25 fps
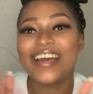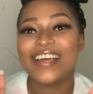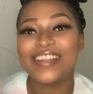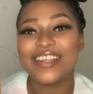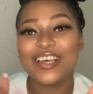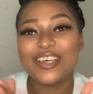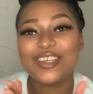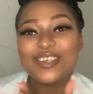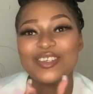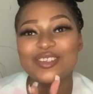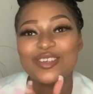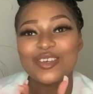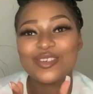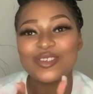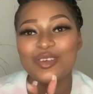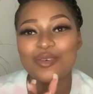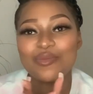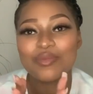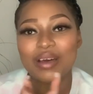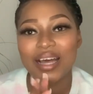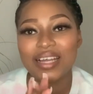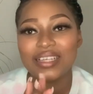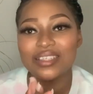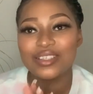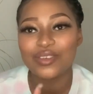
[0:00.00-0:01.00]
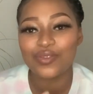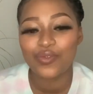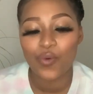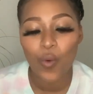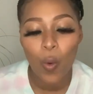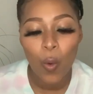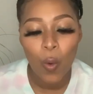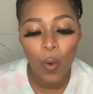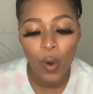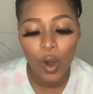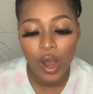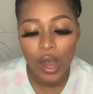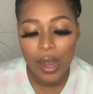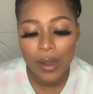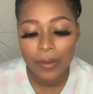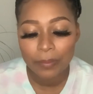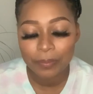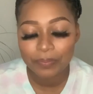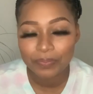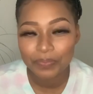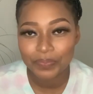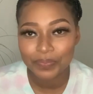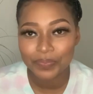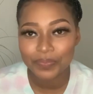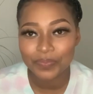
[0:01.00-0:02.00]
Thank you so much for
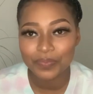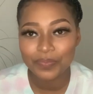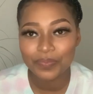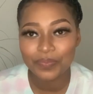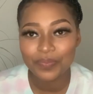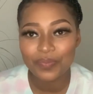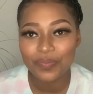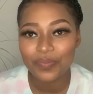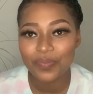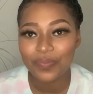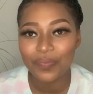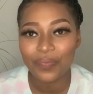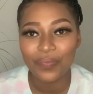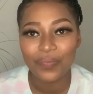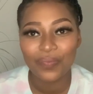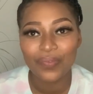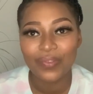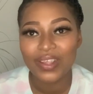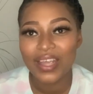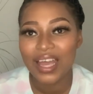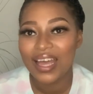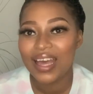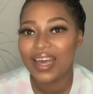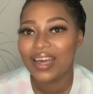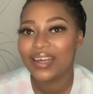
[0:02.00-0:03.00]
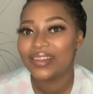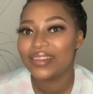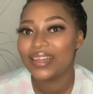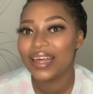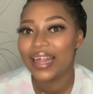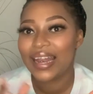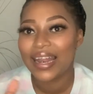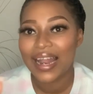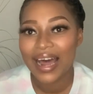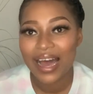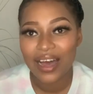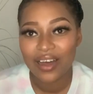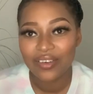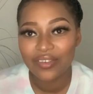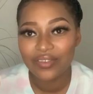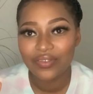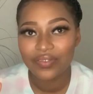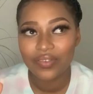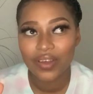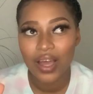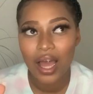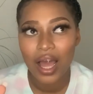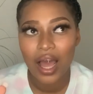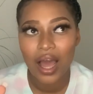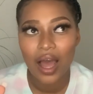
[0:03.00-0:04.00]
the love.
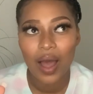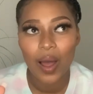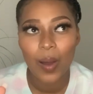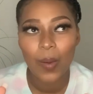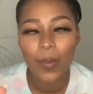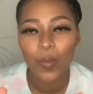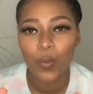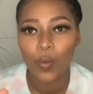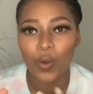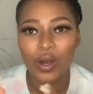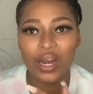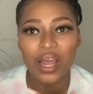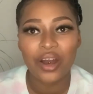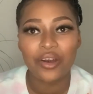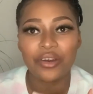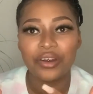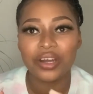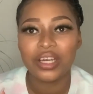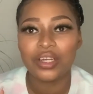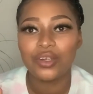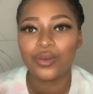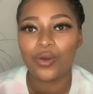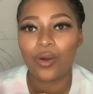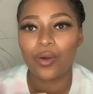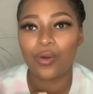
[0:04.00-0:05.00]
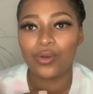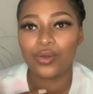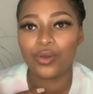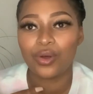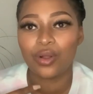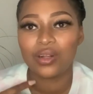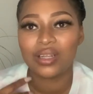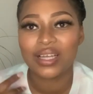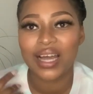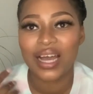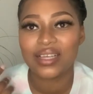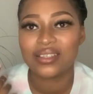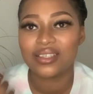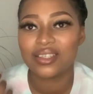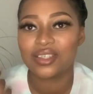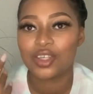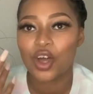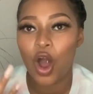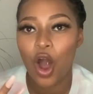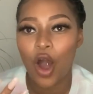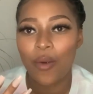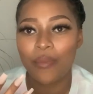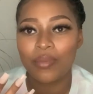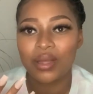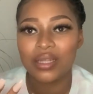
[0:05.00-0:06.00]
When I read your guys'
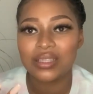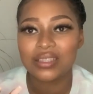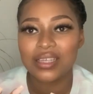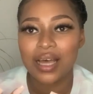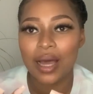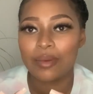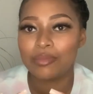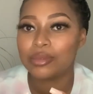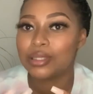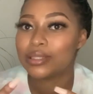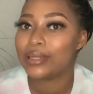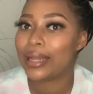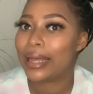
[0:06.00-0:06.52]
comments, I'm just